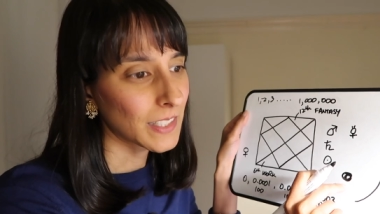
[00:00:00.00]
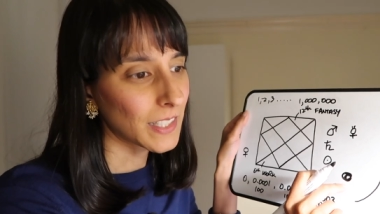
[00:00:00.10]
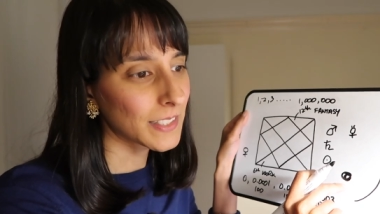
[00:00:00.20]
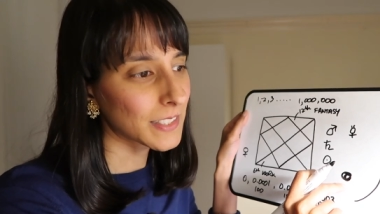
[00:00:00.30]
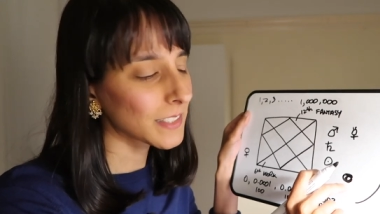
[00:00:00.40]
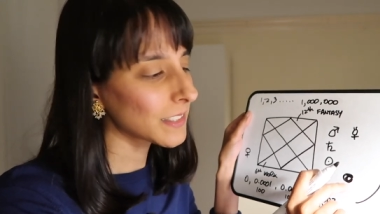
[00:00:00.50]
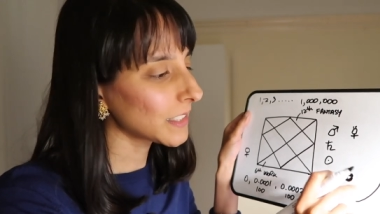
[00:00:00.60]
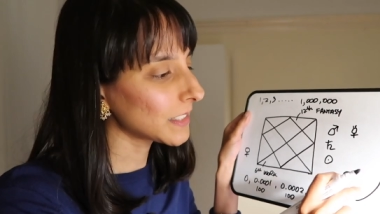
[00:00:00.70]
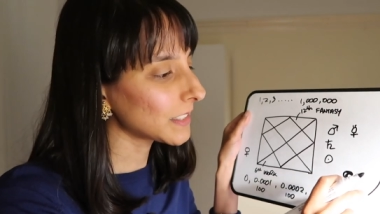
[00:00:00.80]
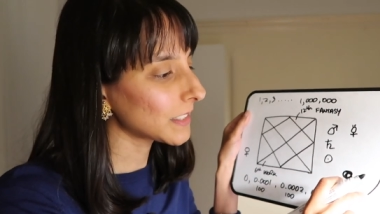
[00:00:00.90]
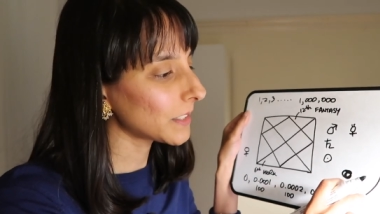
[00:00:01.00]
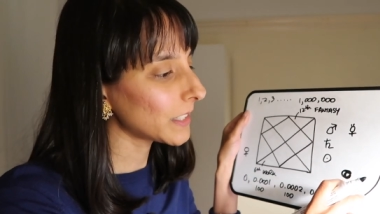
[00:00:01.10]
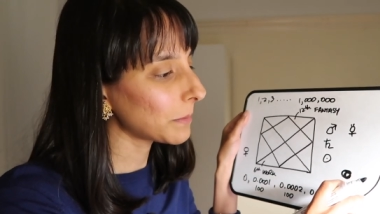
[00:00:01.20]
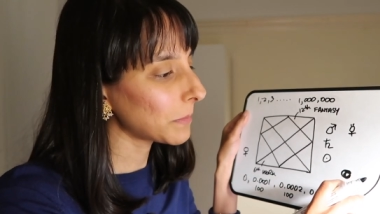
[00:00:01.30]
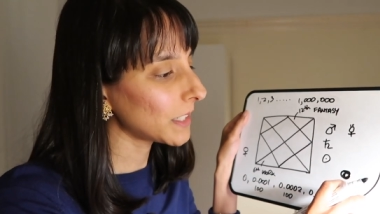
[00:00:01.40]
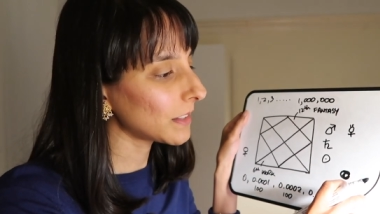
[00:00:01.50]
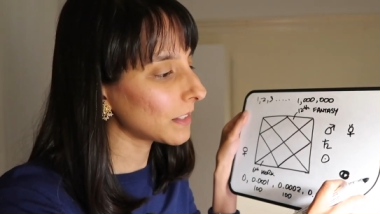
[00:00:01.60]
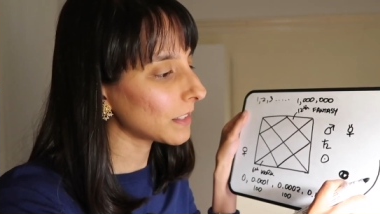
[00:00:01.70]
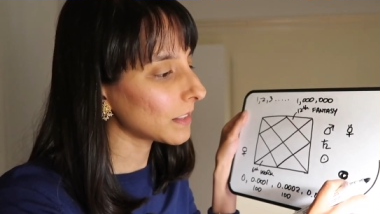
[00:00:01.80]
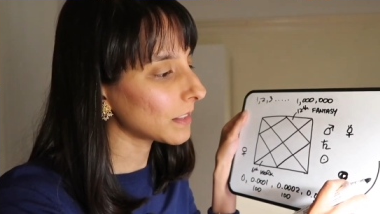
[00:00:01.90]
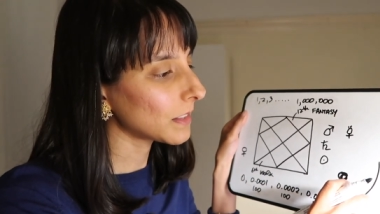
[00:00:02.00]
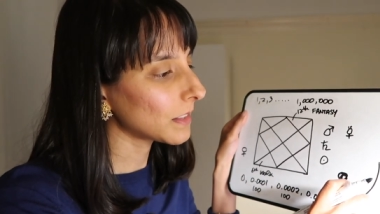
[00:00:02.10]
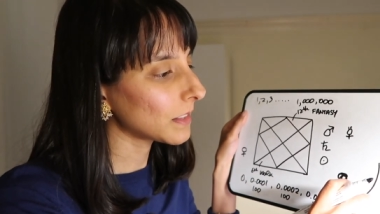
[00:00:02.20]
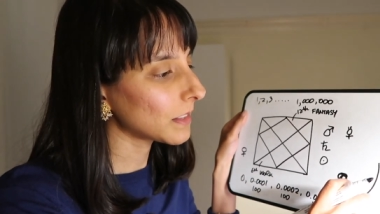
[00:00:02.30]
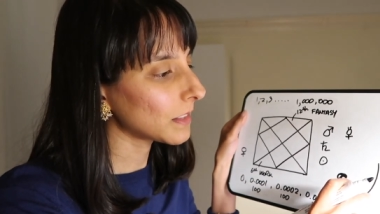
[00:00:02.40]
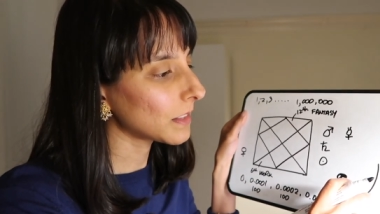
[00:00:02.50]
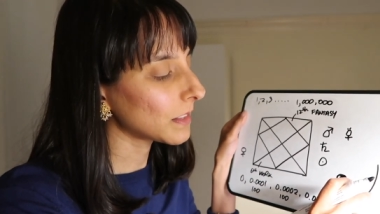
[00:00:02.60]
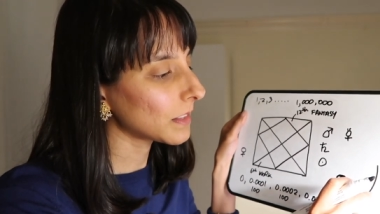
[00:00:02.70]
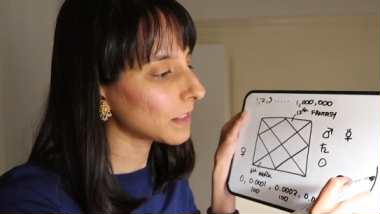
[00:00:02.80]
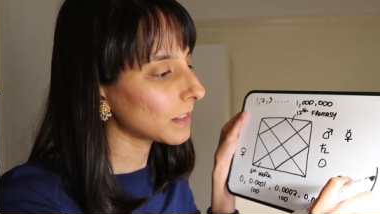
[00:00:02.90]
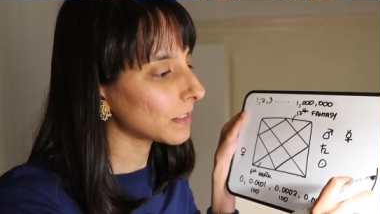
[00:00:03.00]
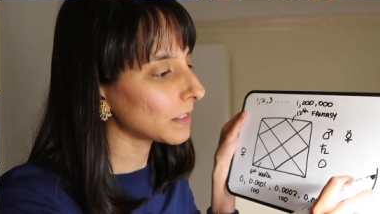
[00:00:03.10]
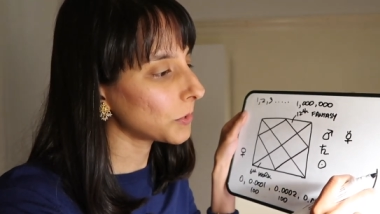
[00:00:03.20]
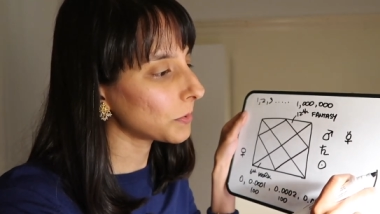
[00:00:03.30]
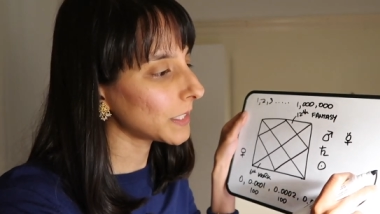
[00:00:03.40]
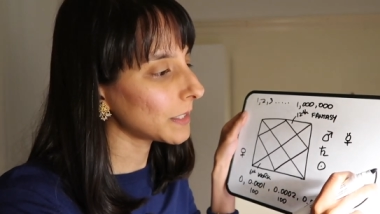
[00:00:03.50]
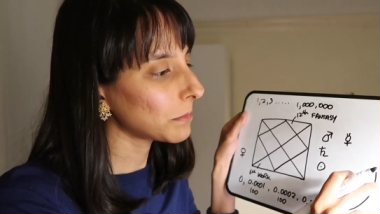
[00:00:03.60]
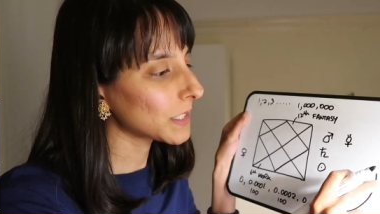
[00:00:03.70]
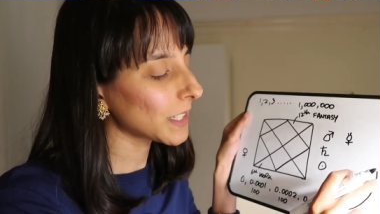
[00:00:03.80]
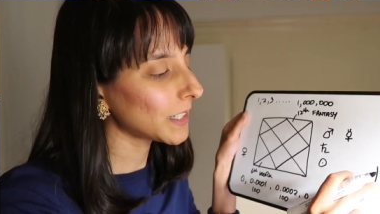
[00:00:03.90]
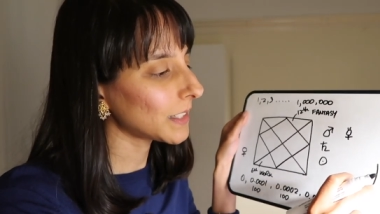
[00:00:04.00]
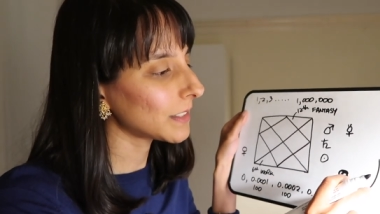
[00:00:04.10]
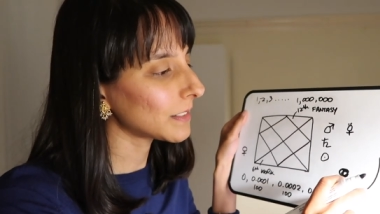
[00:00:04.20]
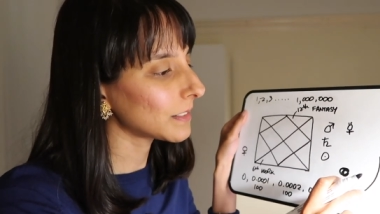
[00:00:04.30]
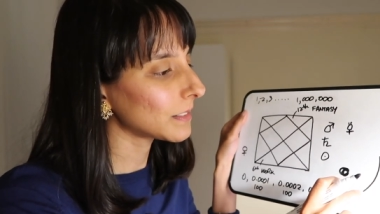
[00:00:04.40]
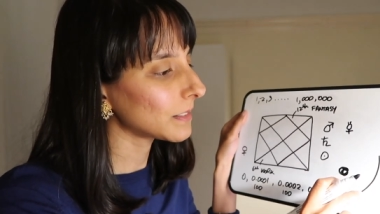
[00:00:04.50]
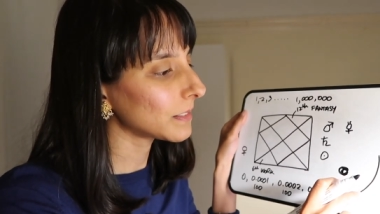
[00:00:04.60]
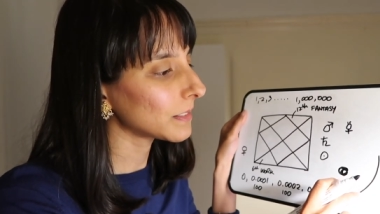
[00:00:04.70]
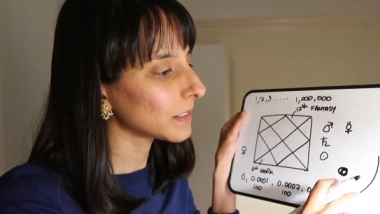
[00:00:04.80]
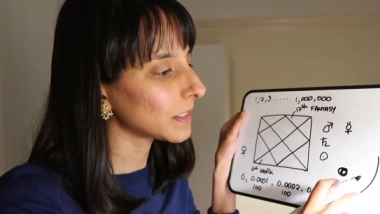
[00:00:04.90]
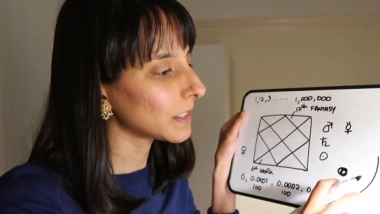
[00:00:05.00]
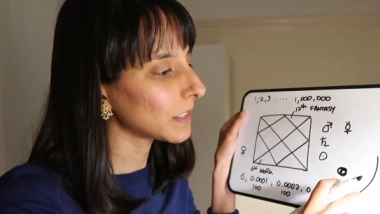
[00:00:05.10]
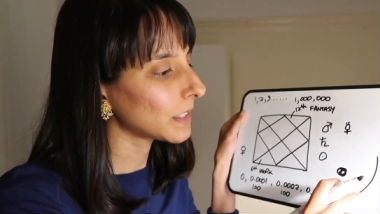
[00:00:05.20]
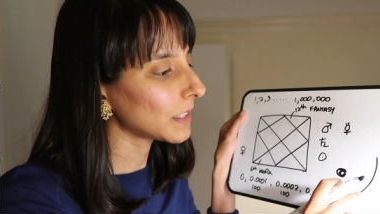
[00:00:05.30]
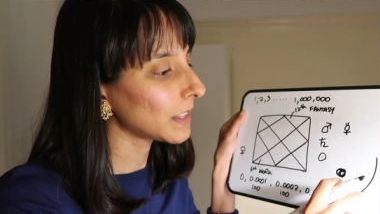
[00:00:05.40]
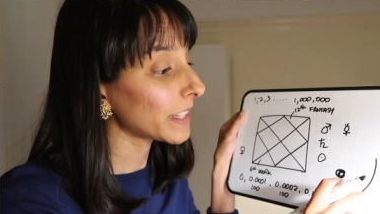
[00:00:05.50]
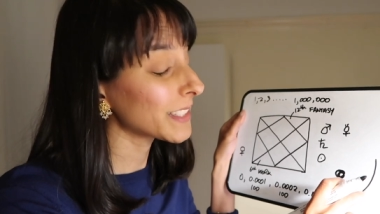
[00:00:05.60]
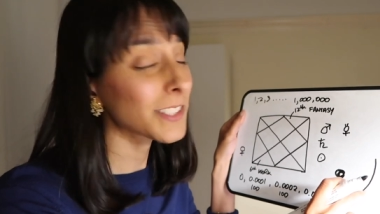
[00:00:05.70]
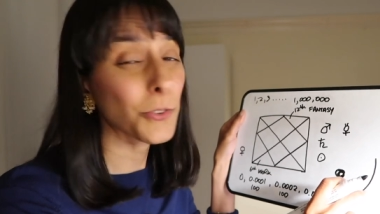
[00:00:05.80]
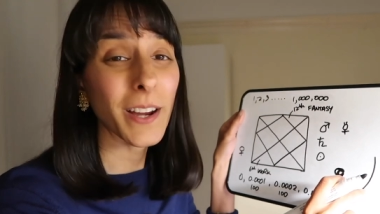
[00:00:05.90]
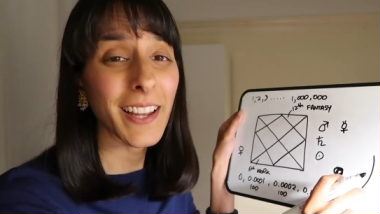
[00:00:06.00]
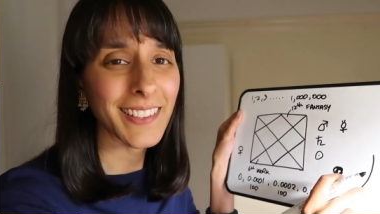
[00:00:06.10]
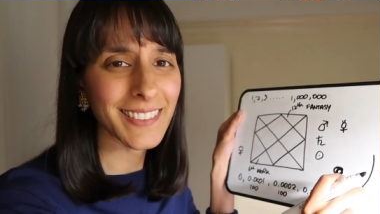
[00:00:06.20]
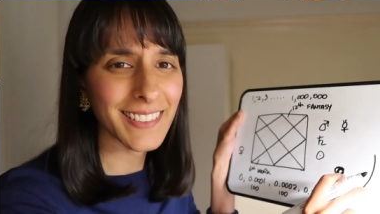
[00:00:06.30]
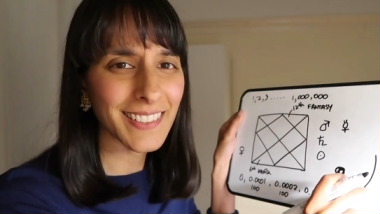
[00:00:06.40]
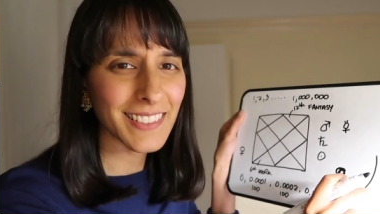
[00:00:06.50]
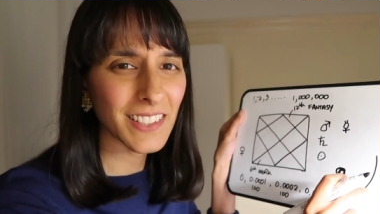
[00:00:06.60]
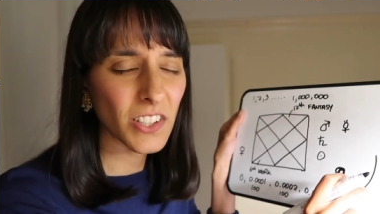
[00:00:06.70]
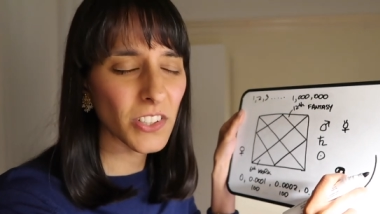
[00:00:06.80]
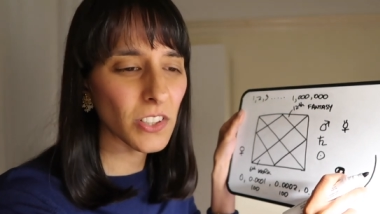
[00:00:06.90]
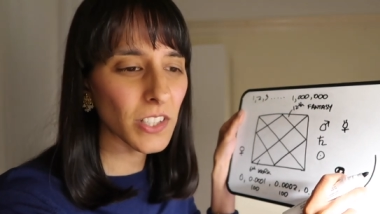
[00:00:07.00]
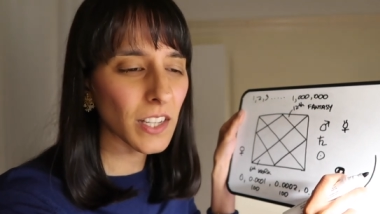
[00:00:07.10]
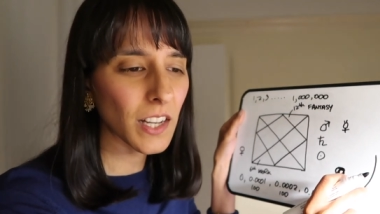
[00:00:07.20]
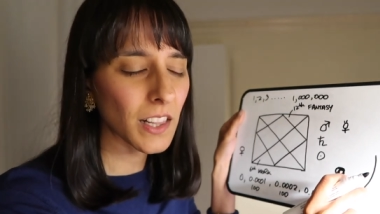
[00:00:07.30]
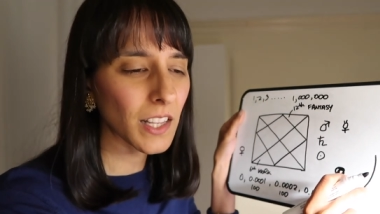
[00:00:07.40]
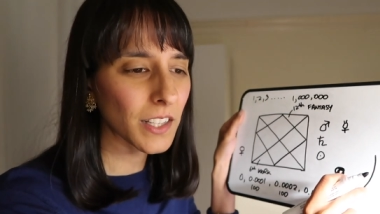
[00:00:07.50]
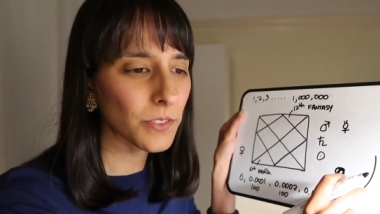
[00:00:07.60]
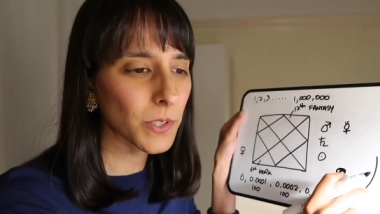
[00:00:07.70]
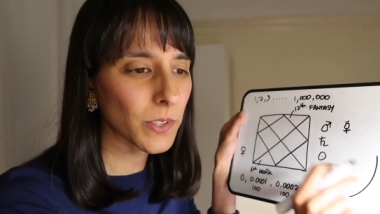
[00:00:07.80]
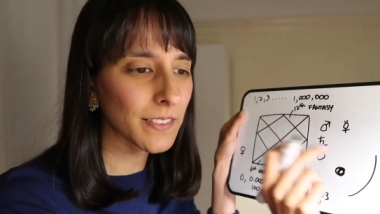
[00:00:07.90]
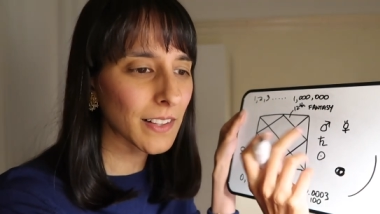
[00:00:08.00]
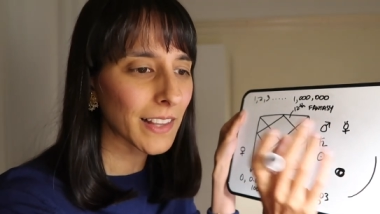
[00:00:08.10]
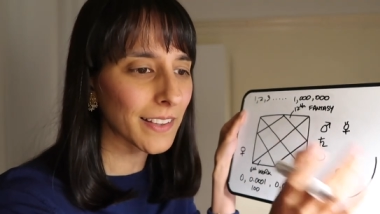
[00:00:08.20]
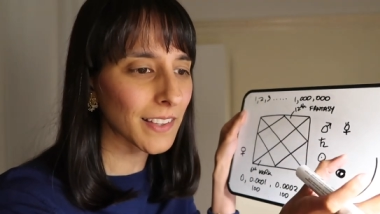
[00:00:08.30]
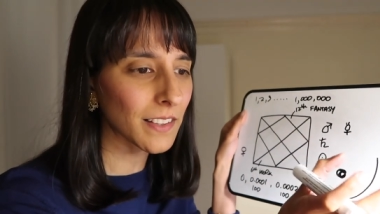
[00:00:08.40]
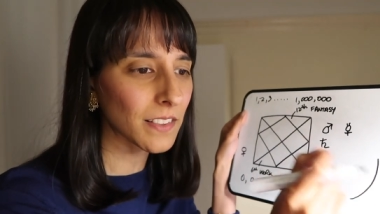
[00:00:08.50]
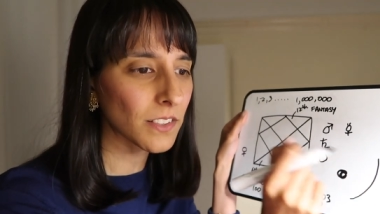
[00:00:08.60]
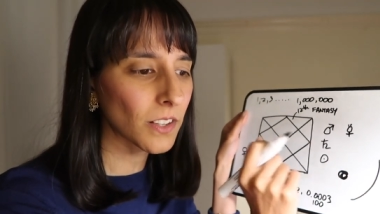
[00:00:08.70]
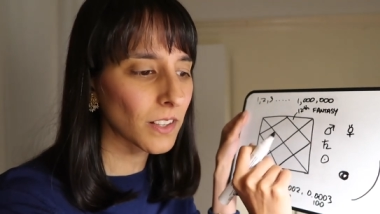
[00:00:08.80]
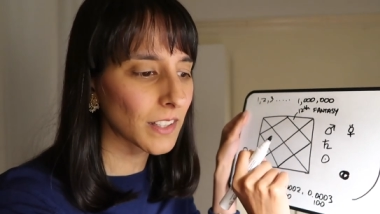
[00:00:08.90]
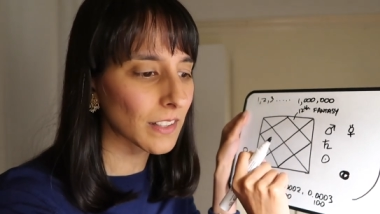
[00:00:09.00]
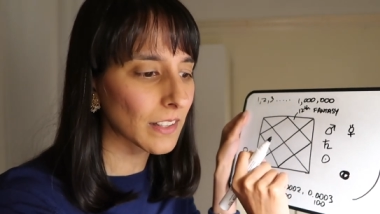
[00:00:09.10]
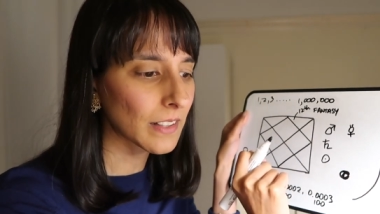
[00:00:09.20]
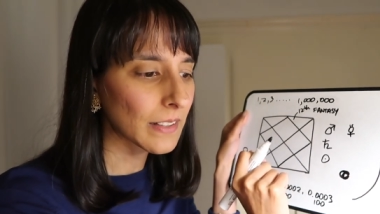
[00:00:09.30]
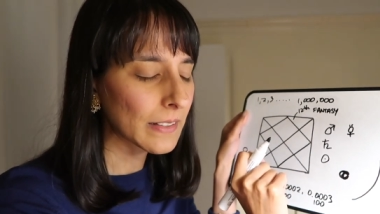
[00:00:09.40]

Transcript: it doesn't necessarily mean that the dreams are less grand. You know, you look at Karl Lagerfeld, he's a classic Saturnian,